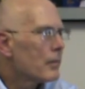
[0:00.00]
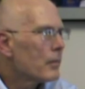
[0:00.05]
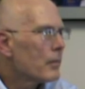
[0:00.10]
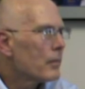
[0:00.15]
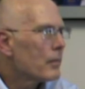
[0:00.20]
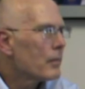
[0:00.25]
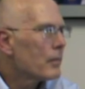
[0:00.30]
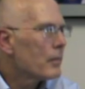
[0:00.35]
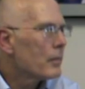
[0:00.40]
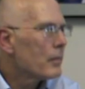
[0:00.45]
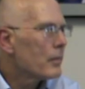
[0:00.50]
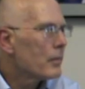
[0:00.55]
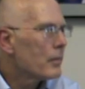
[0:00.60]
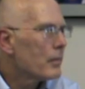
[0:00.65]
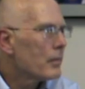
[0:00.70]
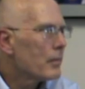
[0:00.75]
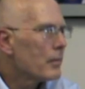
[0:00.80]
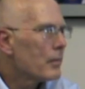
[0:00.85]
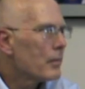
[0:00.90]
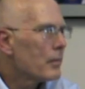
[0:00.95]

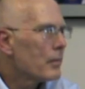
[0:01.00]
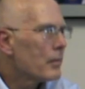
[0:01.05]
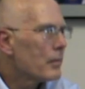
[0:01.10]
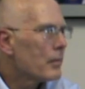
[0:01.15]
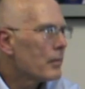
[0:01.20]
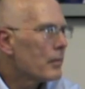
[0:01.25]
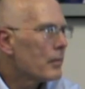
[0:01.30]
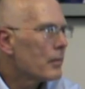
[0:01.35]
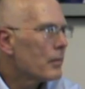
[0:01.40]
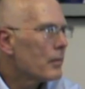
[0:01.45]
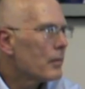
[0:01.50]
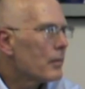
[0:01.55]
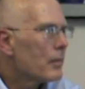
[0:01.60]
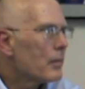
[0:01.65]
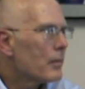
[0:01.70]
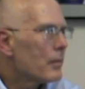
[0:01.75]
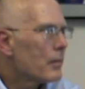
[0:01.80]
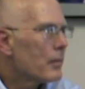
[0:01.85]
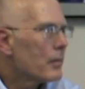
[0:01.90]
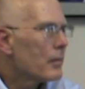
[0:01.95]

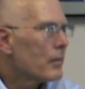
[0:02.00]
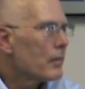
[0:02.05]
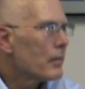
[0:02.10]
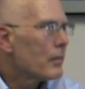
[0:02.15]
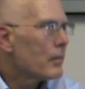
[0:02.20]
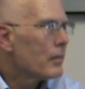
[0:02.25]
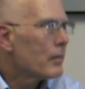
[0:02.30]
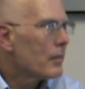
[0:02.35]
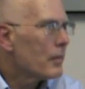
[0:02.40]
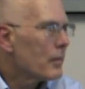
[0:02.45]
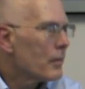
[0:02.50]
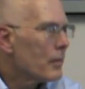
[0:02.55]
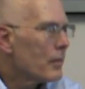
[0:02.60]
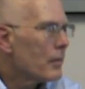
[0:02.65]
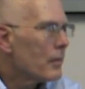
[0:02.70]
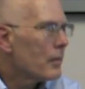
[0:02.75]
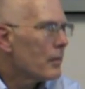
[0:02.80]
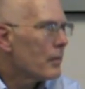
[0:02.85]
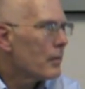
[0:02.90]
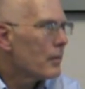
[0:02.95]

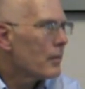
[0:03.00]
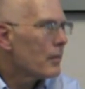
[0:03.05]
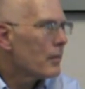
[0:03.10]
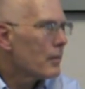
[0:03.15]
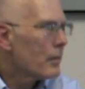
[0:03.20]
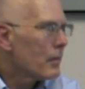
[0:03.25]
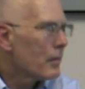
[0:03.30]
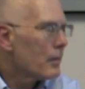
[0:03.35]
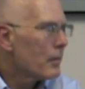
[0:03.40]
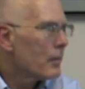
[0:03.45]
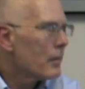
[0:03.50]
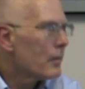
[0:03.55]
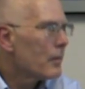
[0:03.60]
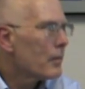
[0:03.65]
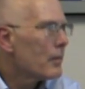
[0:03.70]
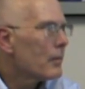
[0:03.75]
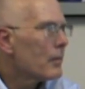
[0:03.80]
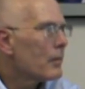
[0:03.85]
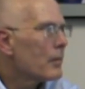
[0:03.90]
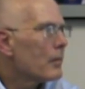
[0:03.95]

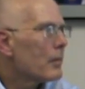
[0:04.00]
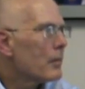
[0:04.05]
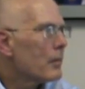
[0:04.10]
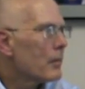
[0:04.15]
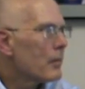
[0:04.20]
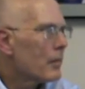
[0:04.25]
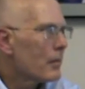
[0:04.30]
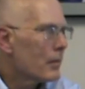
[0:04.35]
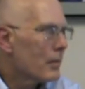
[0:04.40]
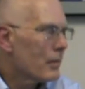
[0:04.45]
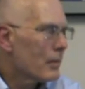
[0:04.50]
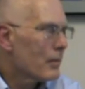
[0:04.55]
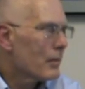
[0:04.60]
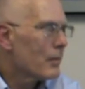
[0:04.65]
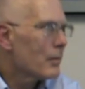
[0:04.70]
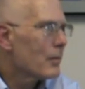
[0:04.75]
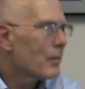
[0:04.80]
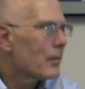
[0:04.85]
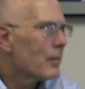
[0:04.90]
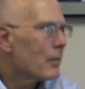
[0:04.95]

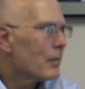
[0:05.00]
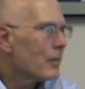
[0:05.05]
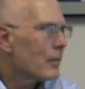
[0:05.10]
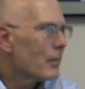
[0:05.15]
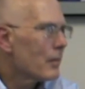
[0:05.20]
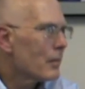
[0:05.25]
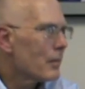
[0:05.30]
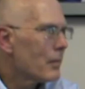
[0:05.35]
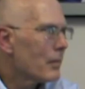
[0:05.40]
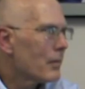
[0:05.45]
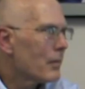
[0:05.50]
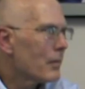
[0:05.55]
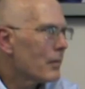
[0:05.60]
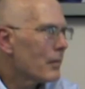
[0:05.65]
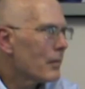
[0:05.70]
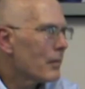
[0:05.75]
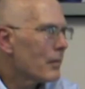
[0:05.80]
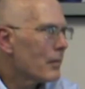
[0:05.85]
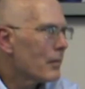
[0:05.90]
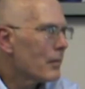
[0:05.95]

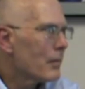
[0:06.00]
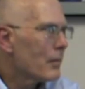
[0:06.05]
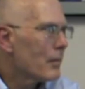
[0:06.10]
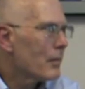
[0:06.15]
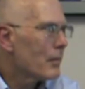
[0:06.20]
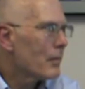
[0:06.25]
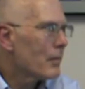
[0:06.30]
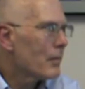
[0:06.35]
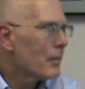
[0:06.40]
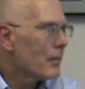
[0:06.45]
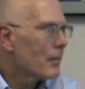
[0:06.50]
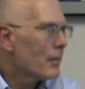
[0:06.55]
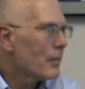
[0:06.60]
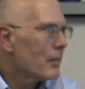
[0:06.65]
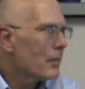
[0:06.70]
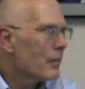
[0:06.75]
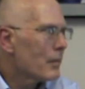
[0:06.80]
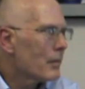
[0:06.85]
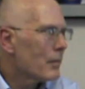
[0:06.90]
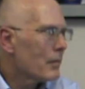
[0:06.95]

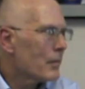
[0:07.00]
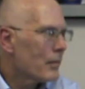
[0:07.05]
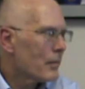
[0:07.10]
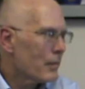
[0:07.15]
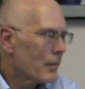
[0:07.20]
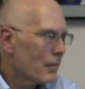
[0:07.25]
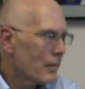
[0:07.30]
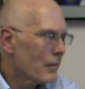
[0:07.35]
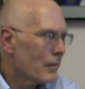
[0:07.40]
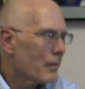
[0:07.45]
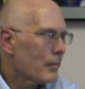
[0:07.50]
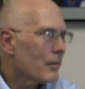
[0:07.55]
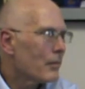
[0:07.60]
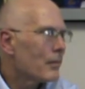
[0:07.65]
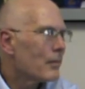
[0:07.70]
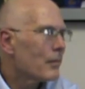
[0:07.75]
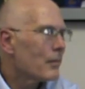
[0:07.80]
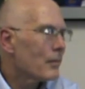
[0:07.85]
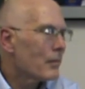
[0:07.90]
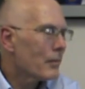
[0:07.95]
The person shown says nothing.